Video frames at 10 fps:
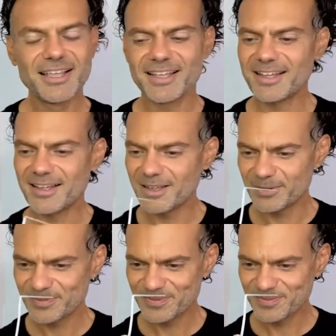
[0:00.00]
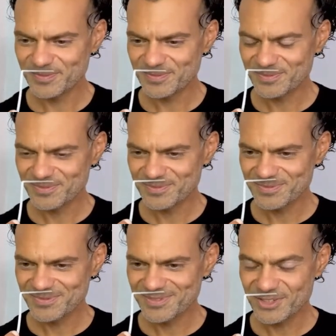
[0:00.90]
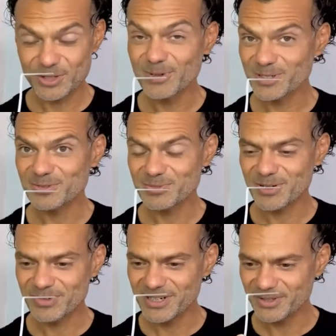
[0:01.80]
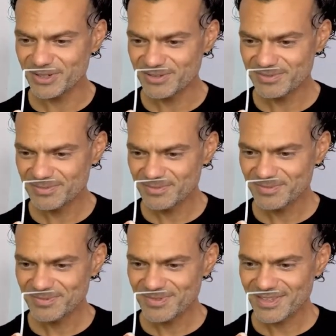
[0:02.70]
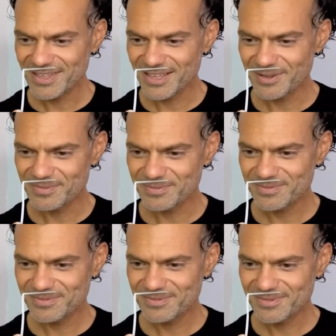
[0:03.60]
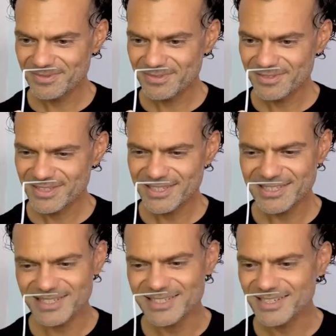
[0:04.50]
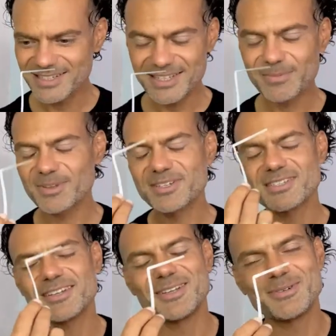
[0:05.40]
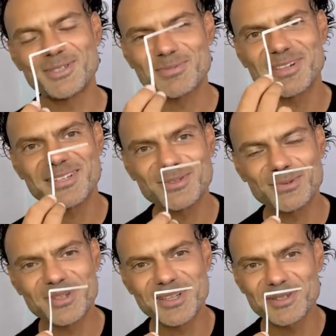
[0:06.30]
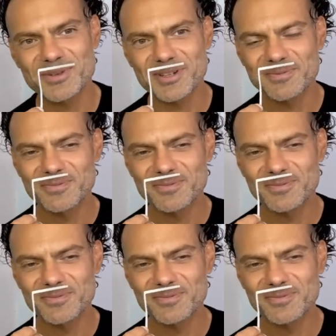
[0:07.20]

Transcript: Ah, she must have smelled really good. Um, this is see, I'm going to sit here and smell this all day as well.